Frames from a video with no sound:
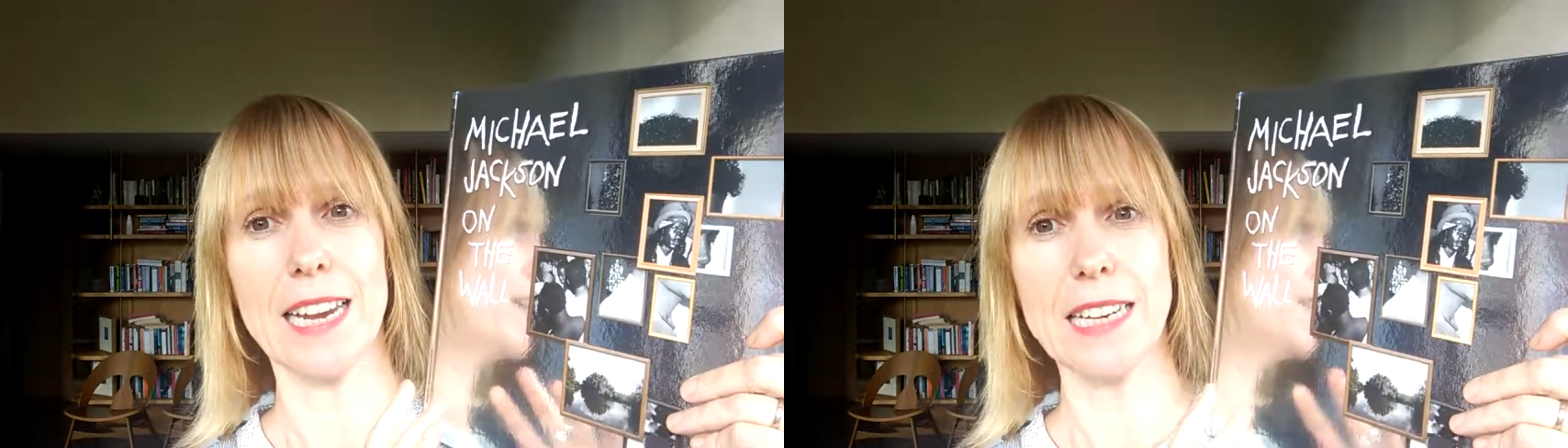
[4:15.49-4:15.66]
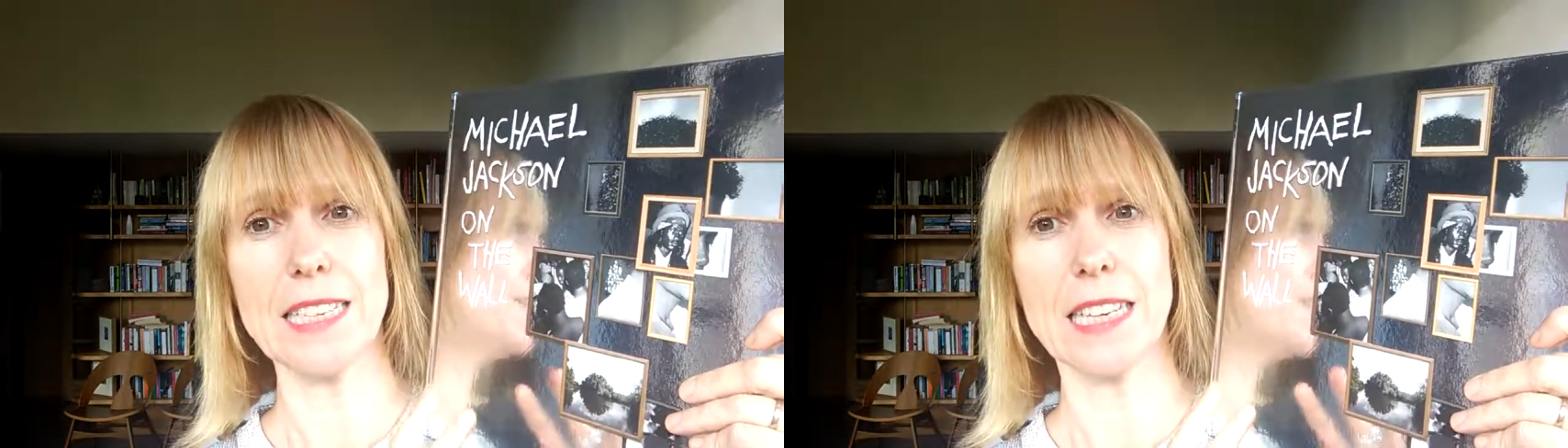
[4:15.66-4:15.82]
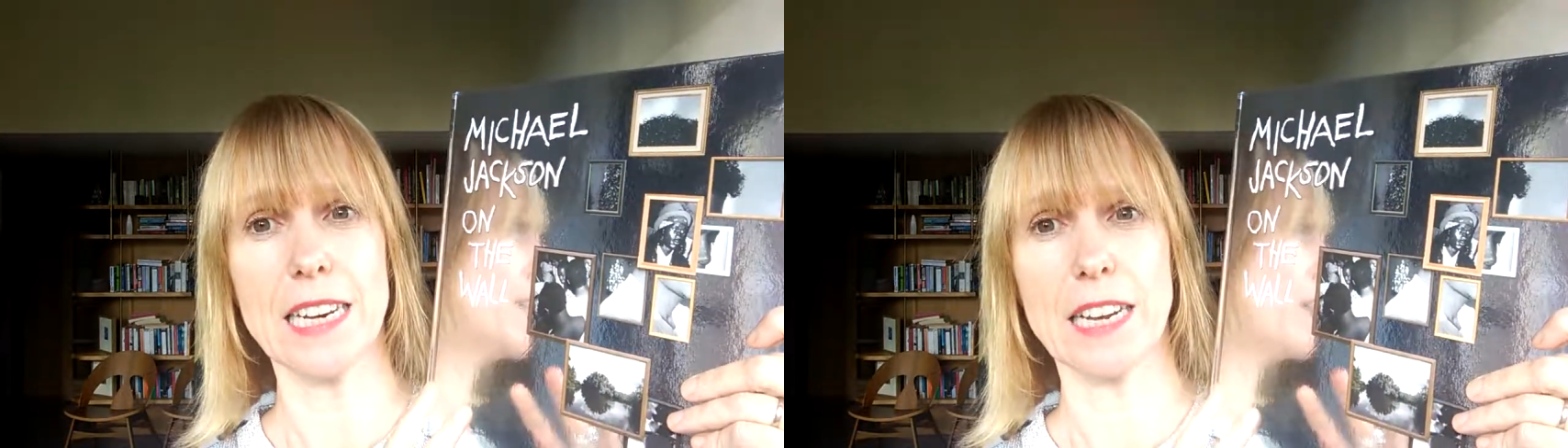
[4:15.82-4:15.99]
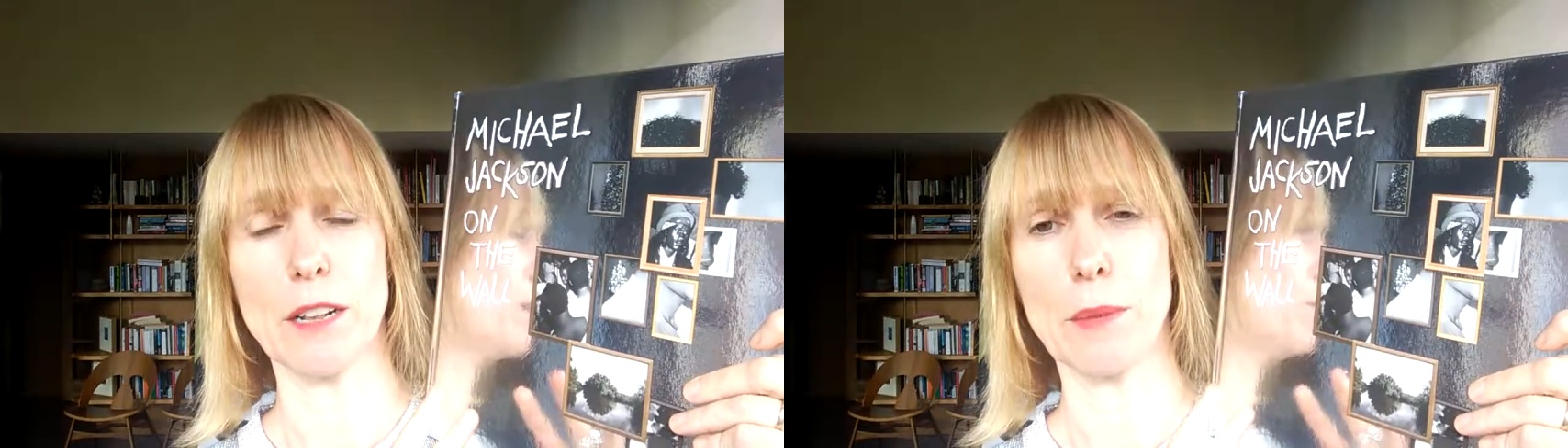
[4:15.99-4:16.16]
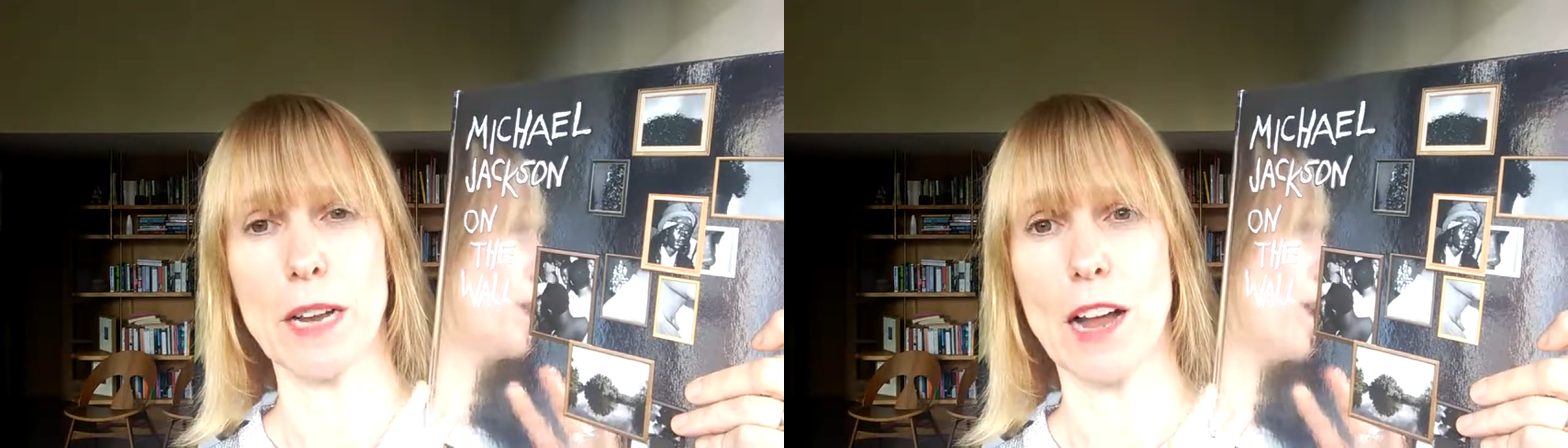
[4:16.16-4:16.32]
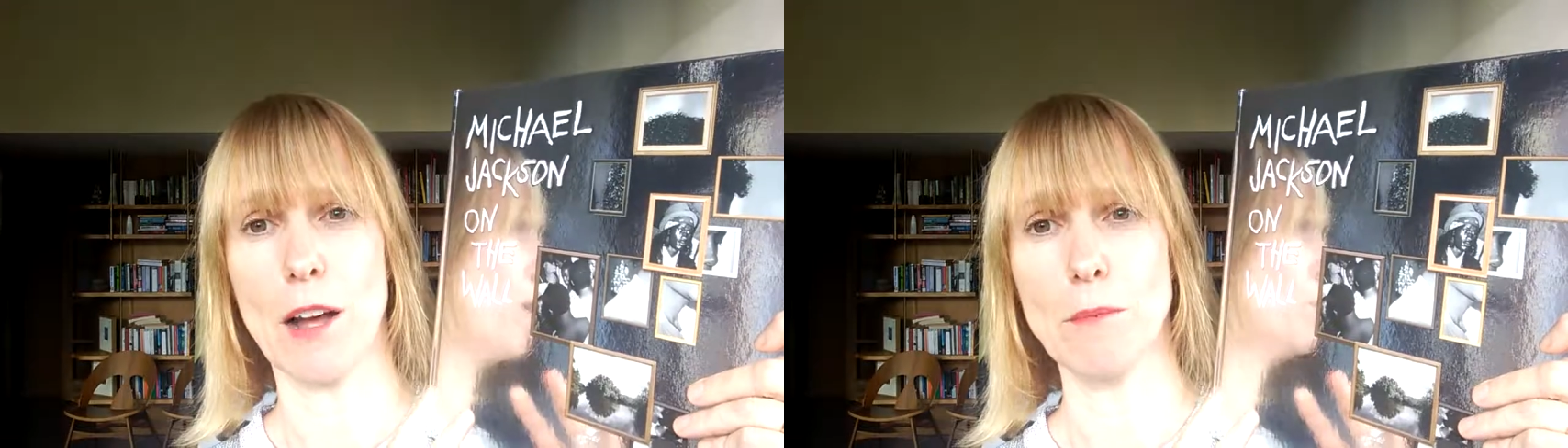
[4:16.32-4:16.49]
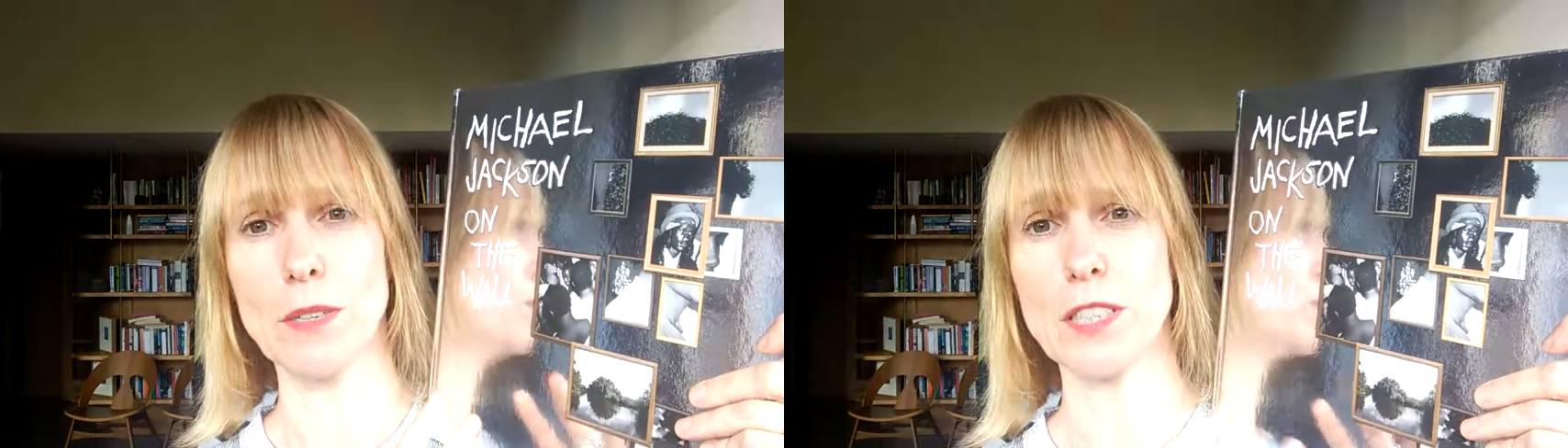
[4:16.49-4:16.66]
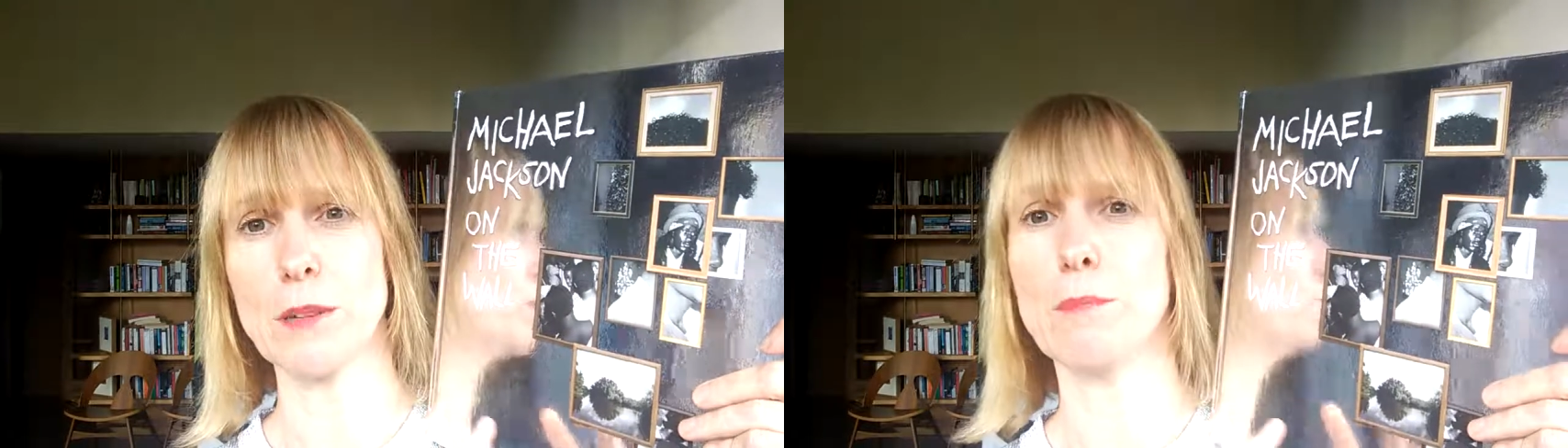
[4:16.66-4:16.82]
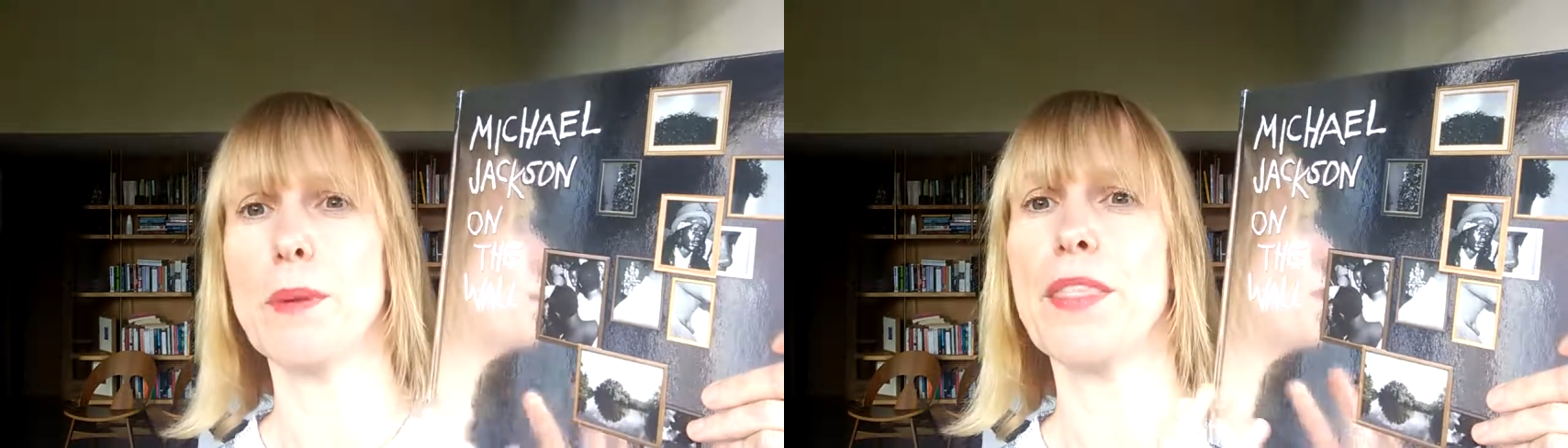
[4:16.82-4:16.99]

is a little bit cumbersome,